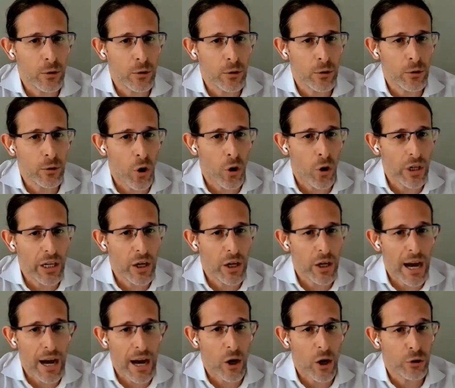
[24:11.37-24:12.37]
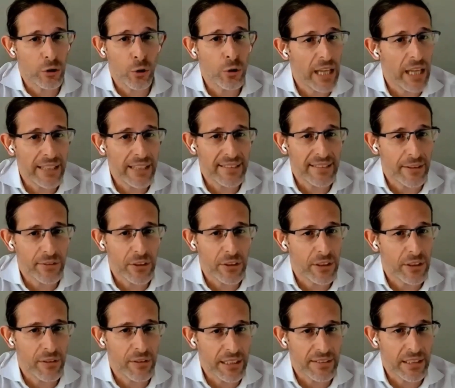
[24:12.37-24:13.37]
look only 2 days after the
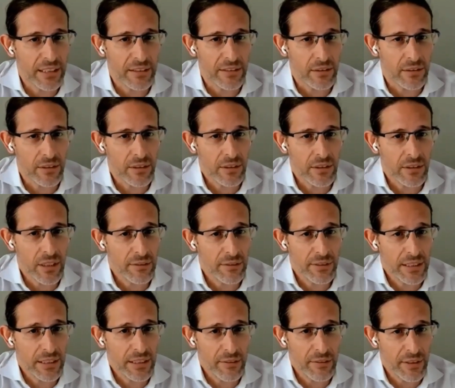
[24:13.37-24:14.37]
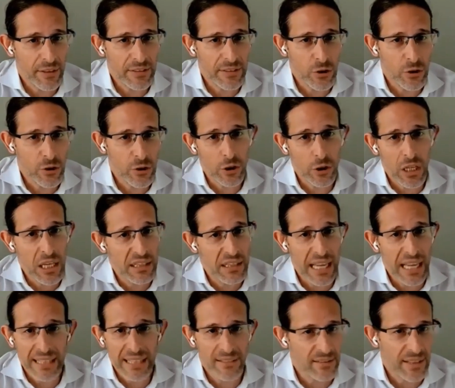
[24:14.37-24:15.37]
vaccine shot.
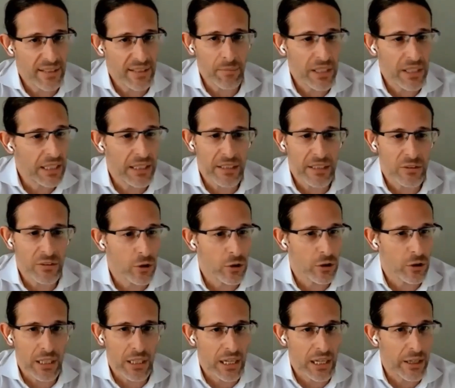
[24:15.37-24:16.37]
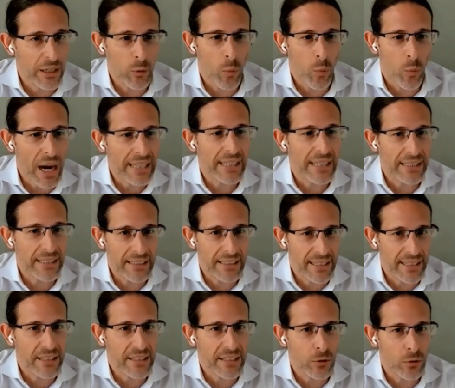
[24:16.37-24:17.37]
That's something that is not clear why they
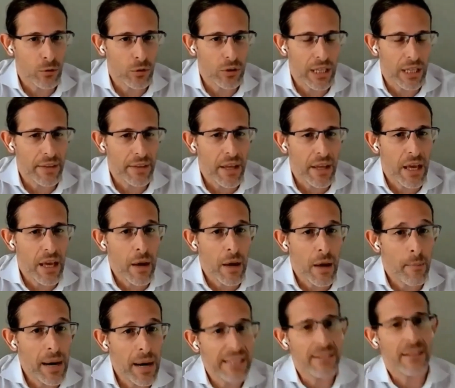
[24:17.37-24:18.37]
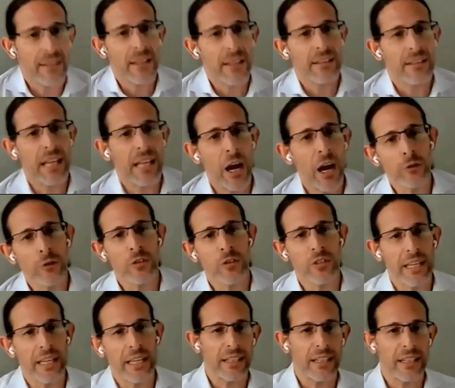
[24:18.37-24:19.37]
decided to do that. But they also
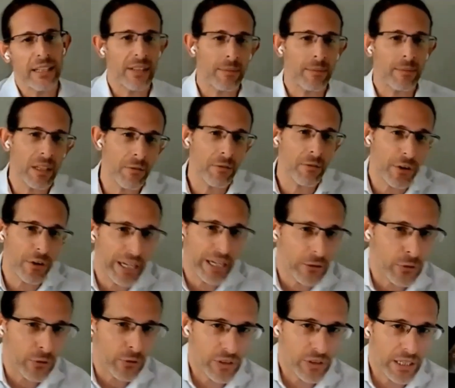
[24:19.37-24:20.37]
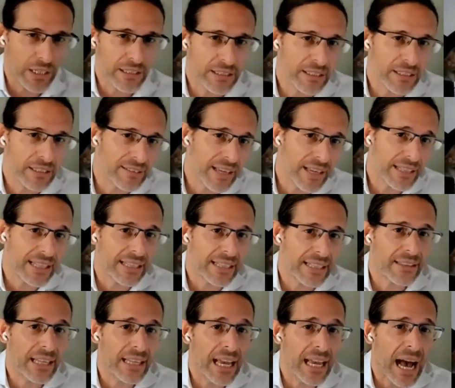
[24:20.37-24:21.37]
say there's something very interesting, that they say that
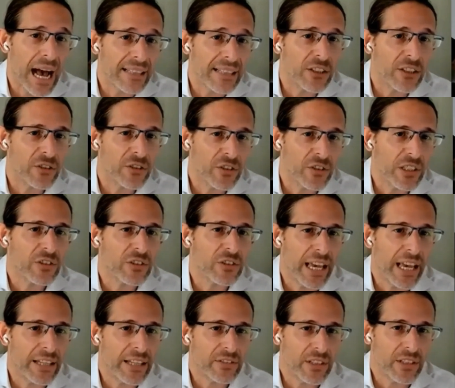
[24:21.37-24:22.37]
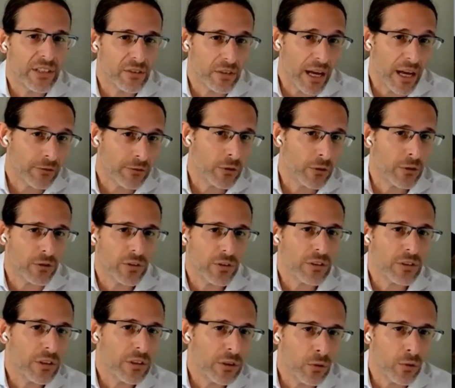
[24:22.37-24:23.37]
the other 6 cases up to the
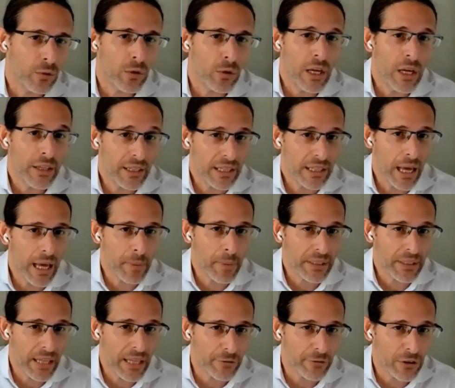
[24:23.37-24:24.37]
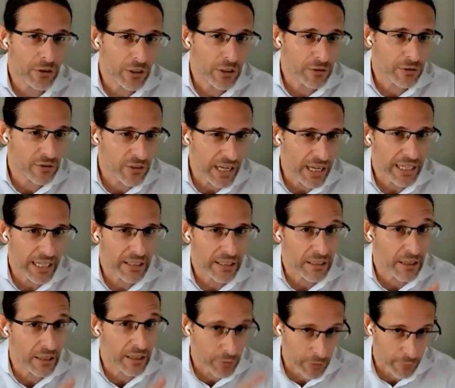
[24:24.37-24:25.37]
62 that happened after
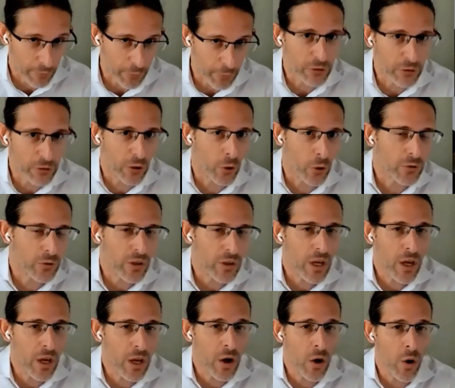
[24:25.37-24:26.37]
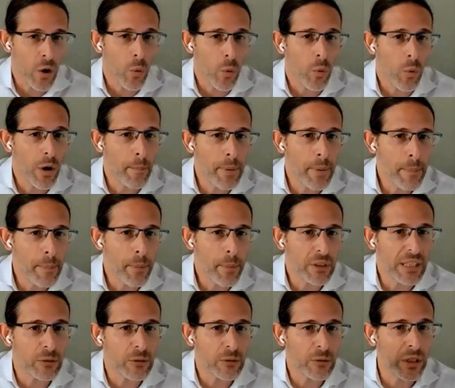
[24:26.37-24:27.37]
the first dose were people
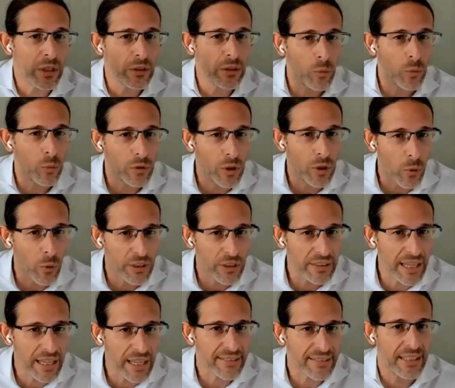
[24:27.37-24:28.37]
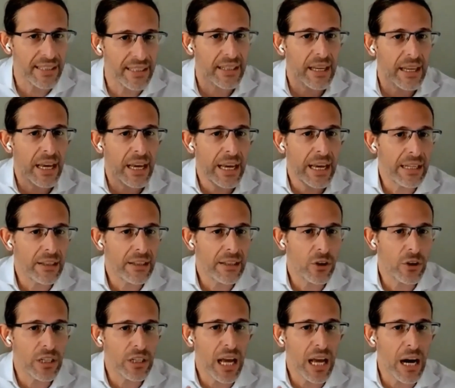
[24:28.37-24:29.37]
that were tested. It
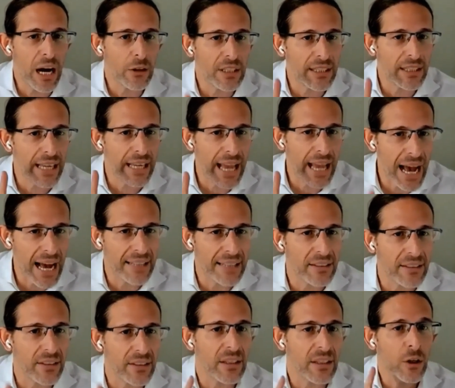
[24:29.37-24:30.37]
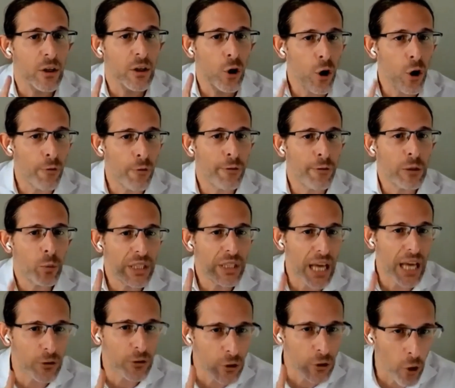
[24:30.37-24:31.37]
turned out that they had COVID
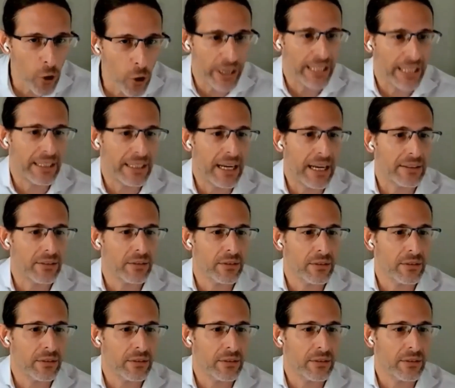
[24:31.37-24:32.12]
without knowing that.